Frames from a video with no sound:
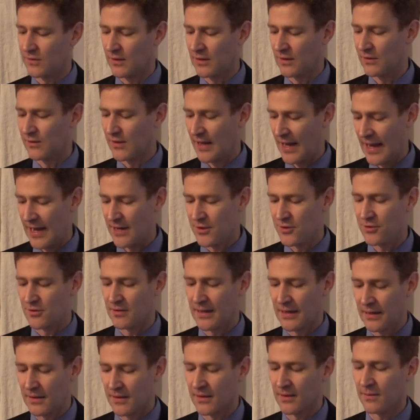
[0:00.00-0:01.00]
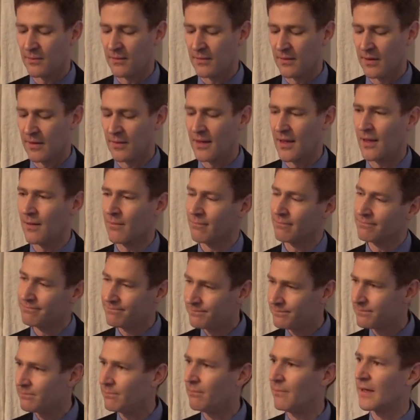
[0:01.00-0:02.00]
exaggerate them and then
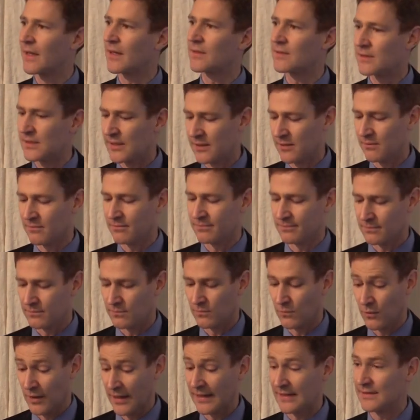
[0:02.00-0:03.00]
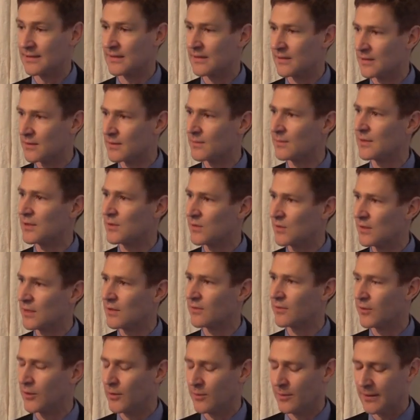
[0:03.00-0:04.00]
mix in racism and
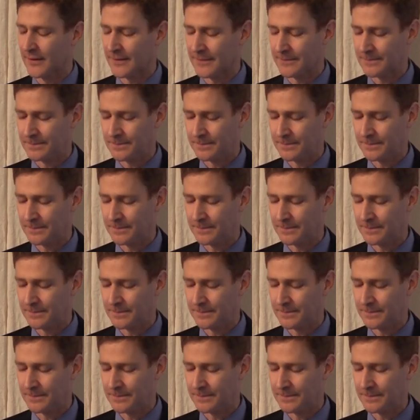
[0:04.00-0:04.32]
xenophobia.